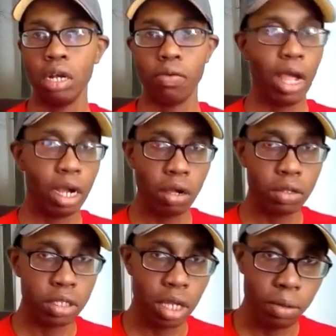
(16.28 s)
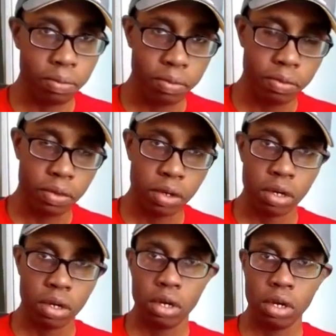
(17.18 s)
your rent goes up,
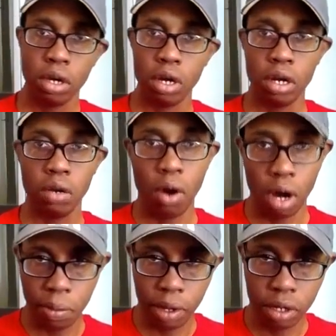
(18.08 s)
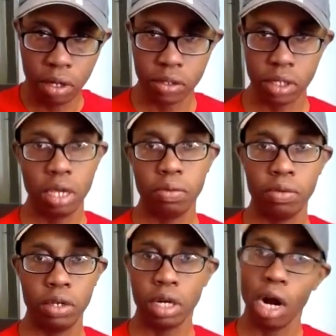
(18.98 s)
your water bill goes
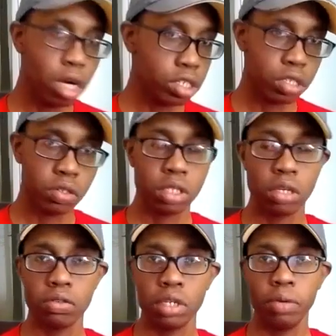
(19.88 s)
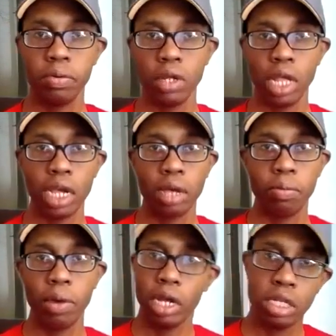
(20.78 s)
up, your car insurance goes up. You're like,
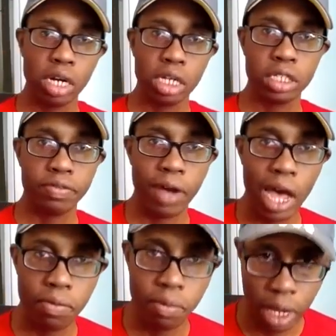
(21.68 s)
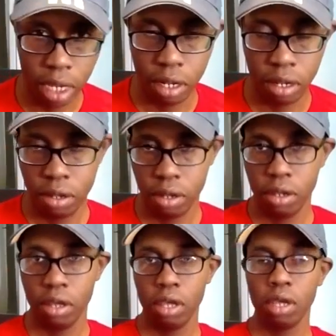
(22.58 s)
I'm barely trying to survive and make it.
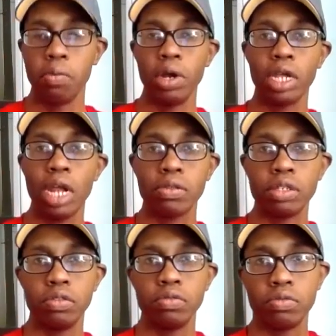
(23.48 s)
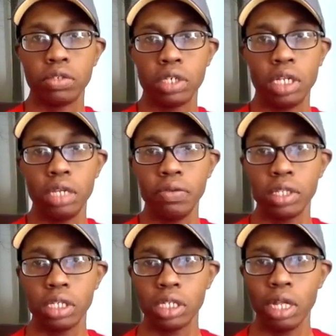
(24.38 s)
Good morning, good afternoon, good
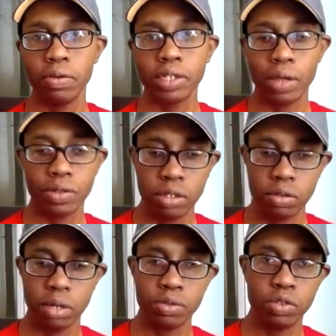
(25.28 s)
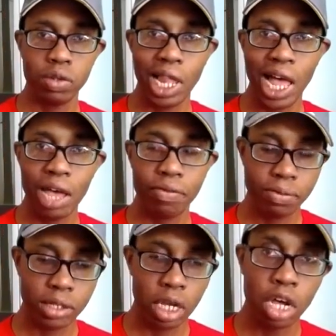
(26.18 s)
evening. This is Love's Absolute coming to you live
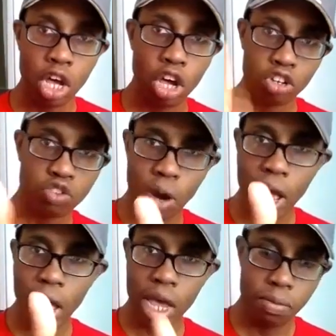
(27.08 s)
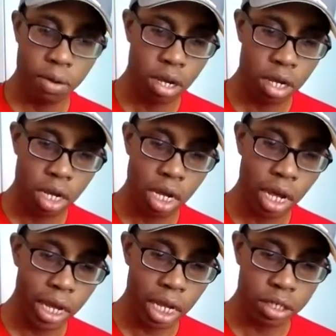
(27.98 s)
from the tribe.
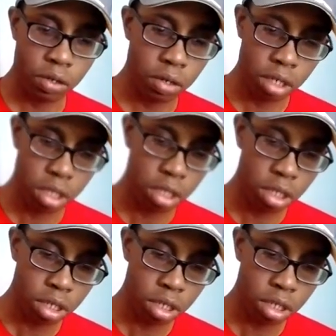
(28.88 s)
How you guys doing?